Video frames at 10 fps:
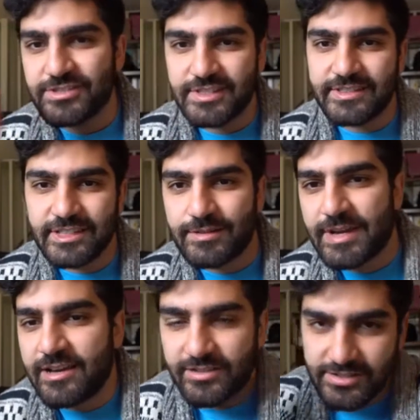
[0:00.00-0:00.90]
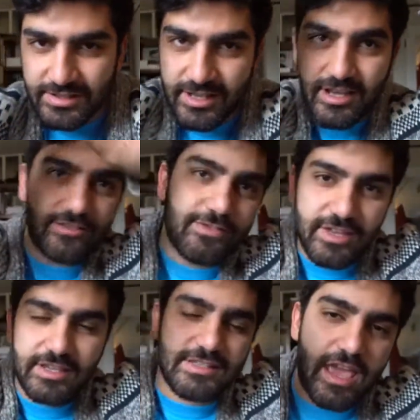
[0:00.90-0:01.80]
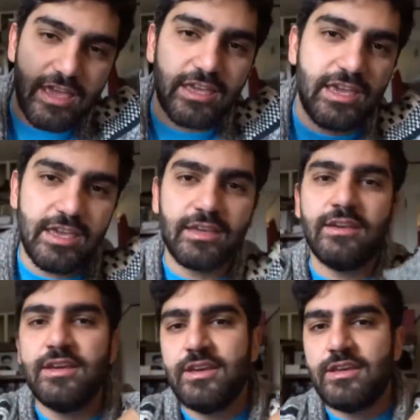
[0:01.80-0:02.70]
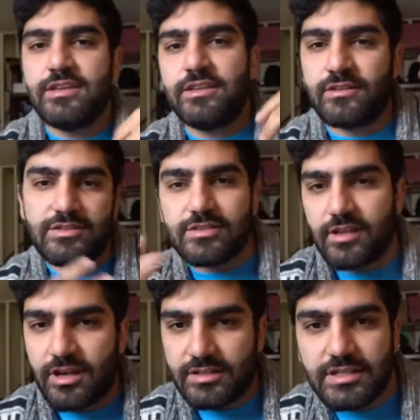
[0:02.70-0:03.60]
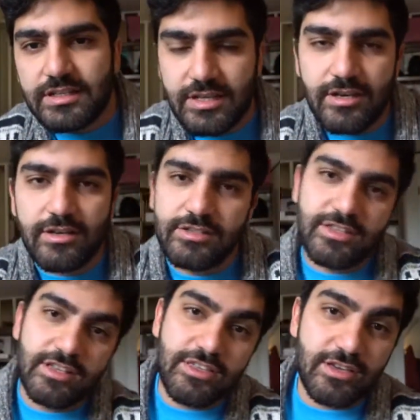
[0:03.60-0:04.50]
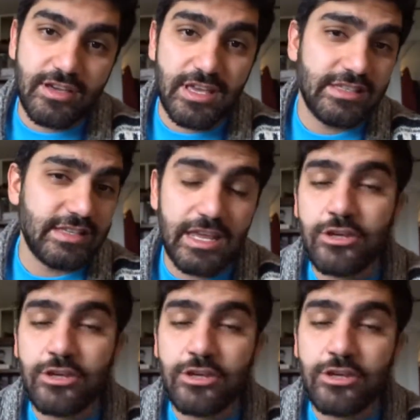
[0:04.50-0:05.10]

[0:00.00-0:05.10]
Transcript: it's gonna come out. There's a lot of things hanging, you know, there's a lot of details. The the it's an